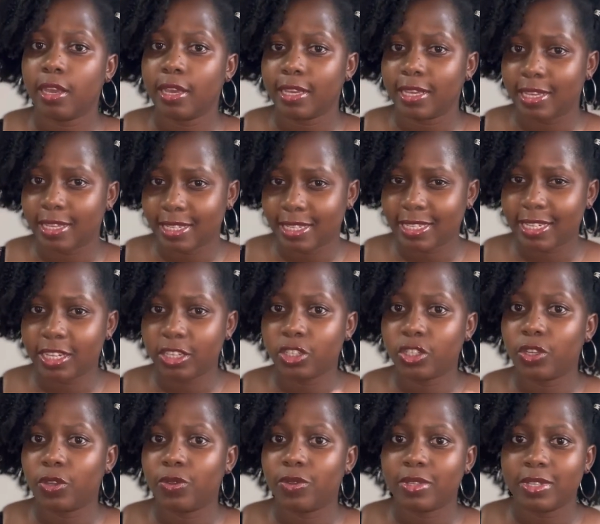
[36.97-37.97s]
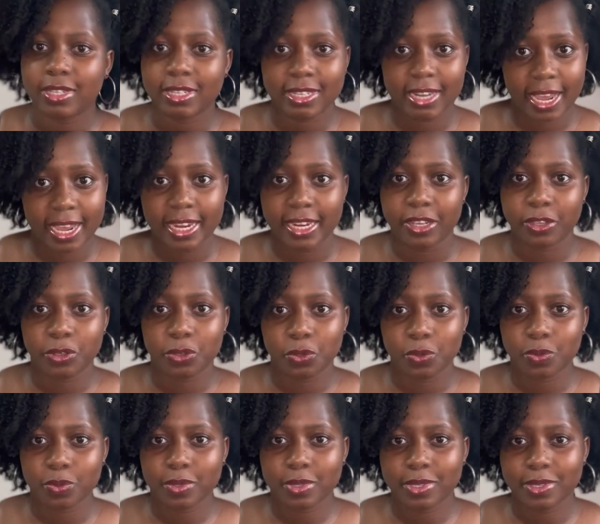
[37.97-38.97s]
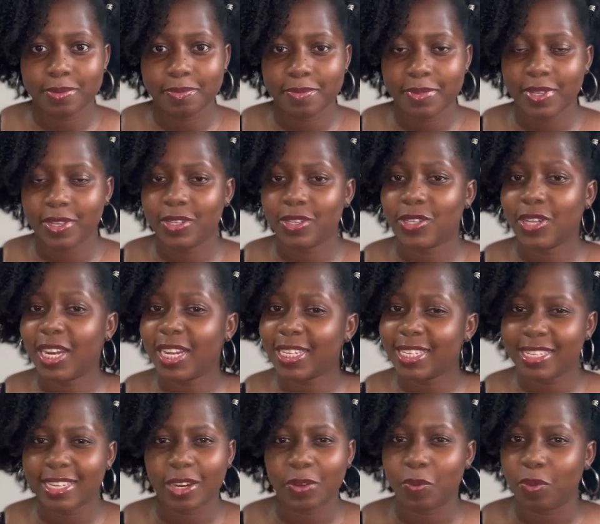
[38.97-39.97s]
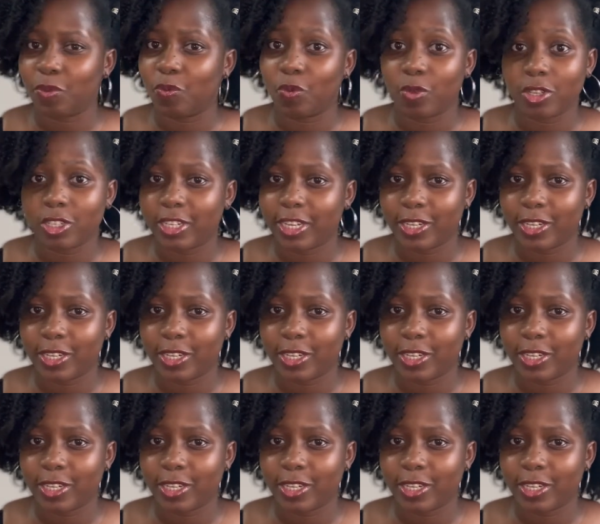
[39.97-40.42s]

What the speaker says: essential styling tools. So let's start with wash day